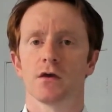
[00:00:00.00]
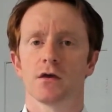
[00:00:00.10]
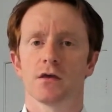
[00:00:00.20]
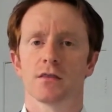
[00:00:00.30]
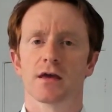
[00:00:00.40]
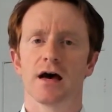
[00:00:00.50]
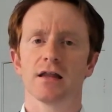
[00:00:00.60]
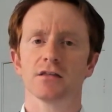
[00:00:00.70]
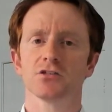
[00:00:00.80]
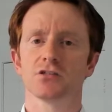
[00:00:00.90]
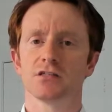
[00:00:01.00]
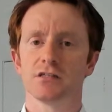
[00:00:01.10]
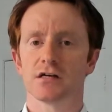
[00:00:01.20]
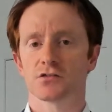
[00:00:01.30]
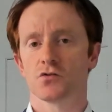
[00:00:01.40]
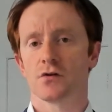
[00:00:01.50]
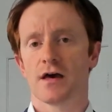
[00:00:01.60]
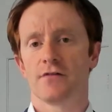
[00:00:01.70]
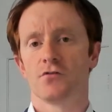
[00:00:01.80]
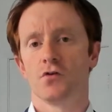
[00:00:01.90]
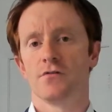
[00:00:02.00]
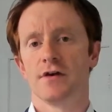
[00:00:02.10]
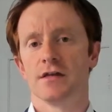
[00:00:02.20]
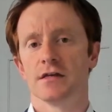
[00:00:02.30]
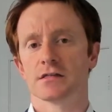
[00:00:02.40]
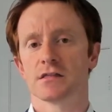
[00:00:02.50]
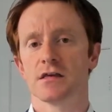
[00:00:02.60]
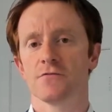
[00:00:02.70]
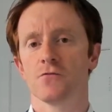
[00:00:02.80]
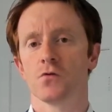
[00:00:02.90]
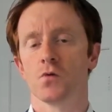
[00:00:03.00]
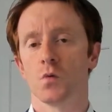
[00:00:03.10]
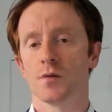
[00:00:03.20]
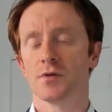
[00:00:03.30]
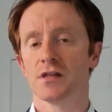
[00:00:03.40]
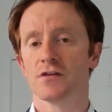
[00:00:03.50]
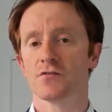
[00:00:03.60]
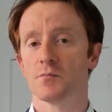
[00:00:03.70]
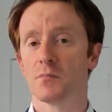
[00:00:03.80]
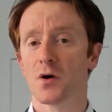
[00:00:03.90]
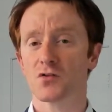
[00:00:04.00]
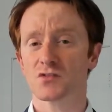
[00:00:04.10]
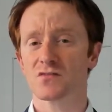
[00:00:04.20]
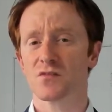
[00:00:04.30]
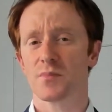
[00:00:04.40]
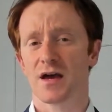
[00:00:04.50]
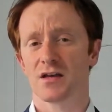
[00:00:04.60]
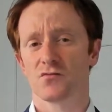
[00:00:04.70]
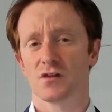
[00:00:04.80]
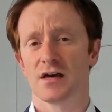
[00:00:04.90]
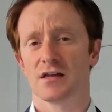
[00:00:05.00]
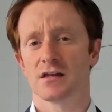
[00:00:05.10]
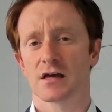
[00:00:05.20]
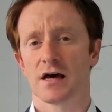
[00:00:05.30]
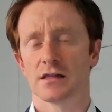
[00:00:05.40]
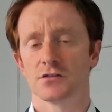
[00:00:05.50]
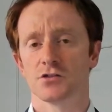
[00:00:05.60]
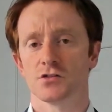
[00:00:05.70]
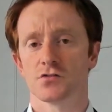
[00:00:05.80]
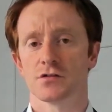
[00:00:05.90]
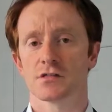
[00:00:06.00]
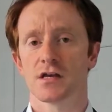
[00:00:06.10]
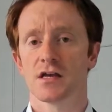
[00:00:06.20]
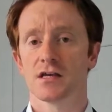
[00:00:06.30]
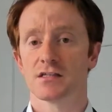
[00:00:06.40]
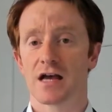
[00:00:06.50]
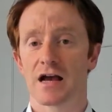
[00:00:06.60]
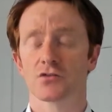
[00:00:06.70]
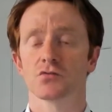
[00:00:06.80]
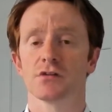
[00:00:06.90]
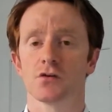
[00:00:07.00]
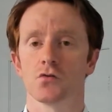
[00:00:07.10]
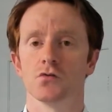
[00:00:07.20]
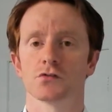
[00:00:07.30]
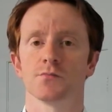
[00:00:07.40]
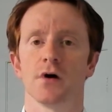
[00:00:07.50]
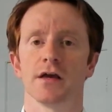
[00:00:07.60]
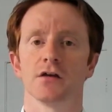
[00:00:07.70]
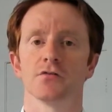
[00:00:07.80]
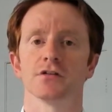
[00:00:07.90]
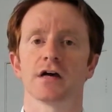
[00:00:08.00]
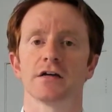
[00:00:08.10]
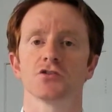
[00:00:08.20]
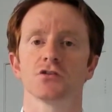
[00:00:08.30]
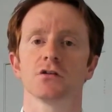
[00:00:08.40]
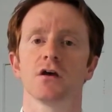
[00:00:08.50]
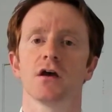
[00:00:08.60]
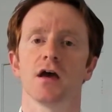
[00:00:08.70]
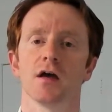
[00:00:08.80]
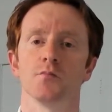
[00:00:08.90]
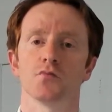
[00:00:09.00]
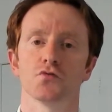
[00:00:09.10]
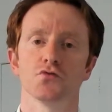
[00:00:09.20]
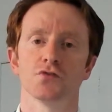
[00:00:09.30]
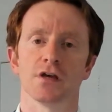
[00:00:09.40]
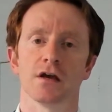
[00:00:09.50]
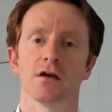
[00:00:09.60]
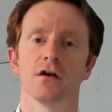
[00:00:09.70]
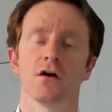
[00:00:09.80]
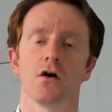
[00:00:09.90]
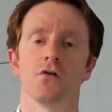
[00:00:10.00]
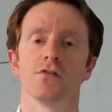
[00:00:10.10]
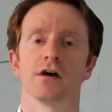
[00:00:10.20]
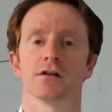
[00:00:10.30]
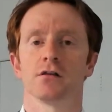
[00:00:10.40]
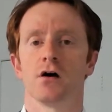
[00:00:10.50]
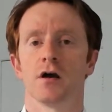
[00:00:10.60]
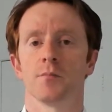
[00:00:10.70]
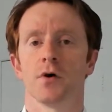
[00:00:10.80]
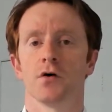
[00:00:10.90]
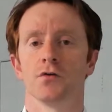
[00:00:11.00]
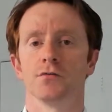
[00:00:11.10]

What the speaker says: The cartilage does not have nerve endings, and therefore we believe that most of the pain related to cartilage injuries is actually caused by irritation and bruising of the underlying bone.